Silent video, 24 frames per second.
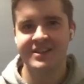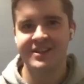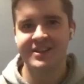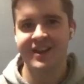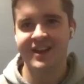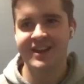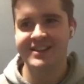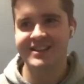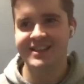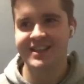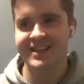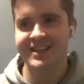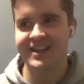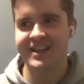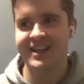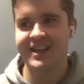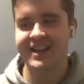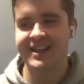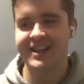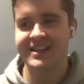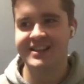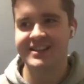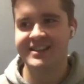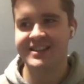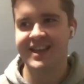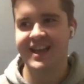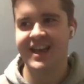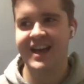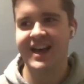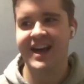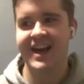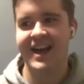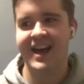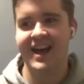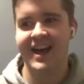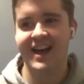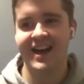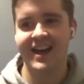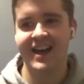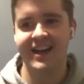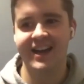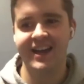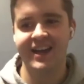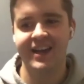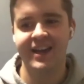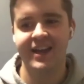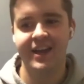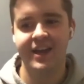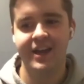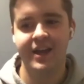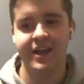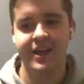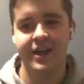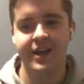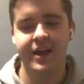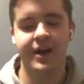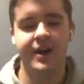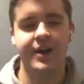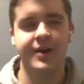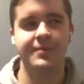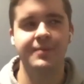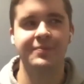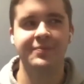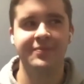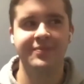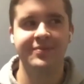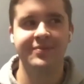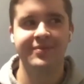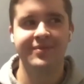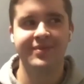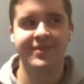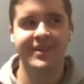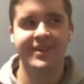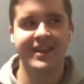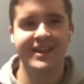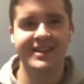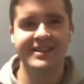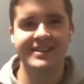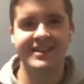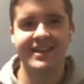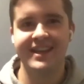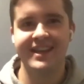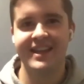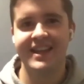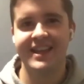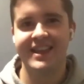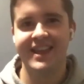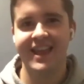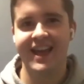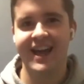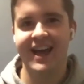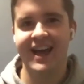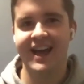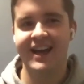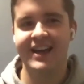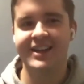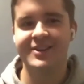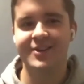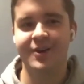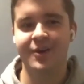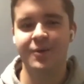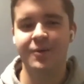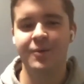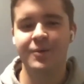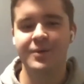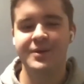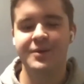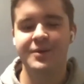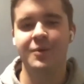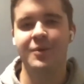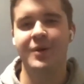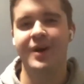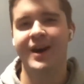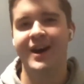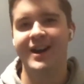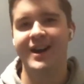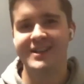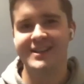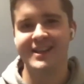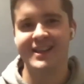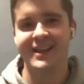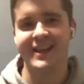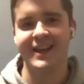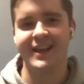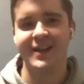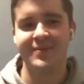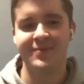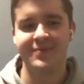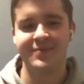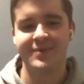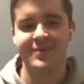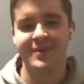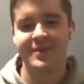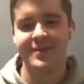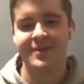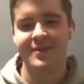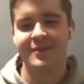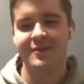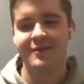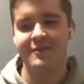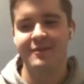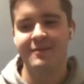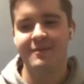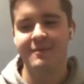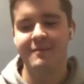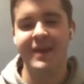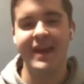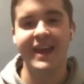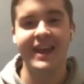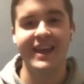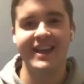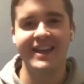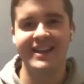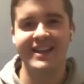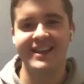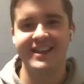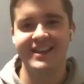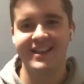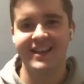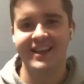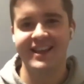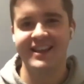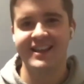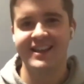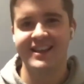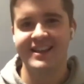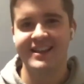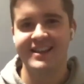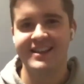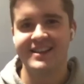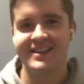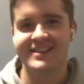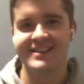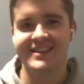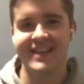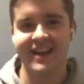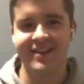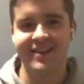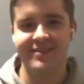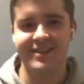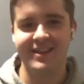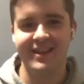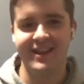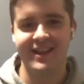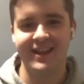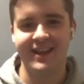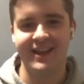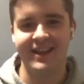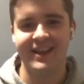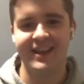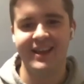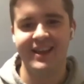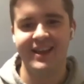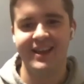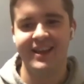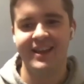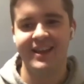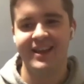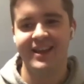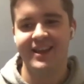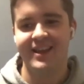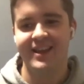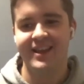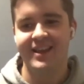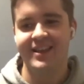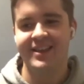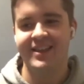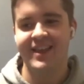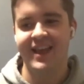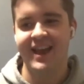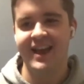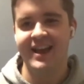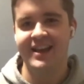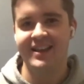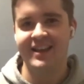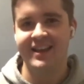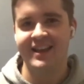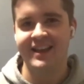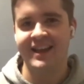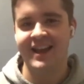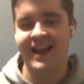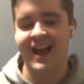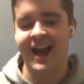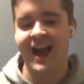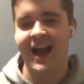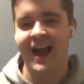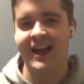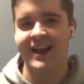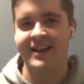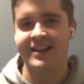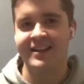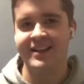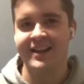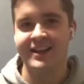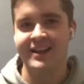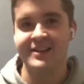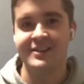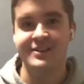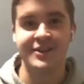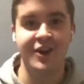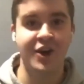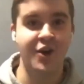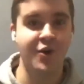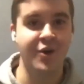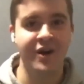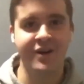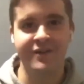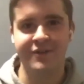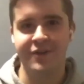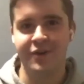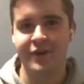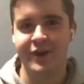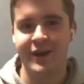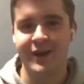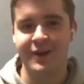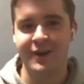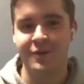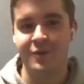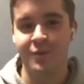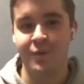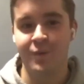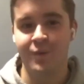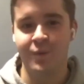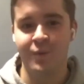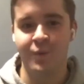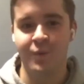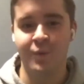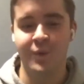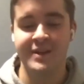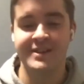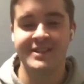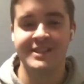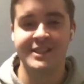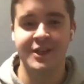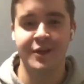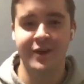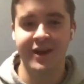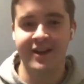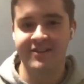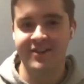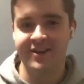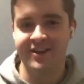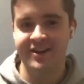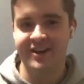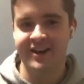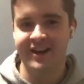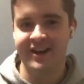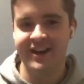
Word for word: toss in is that I um is like that I don't want to like make it like sound like that like I like don't avoid whatsoever